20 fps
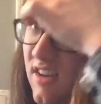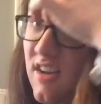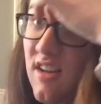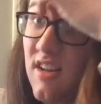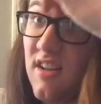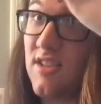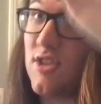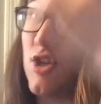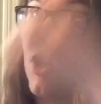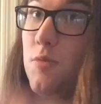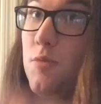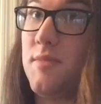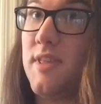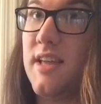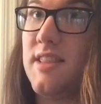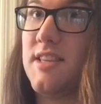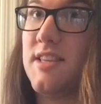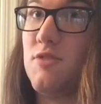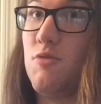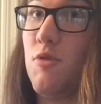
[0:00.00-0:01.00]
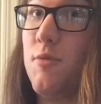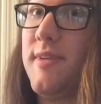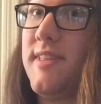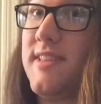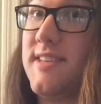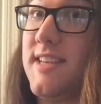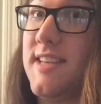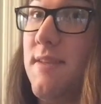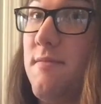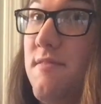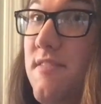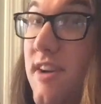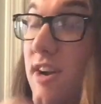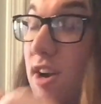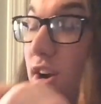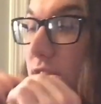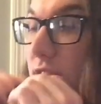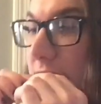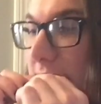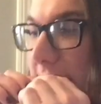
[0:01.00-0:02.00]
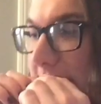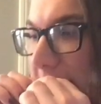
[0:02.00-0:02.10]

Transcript: Now let's hope that this won't be the same figure.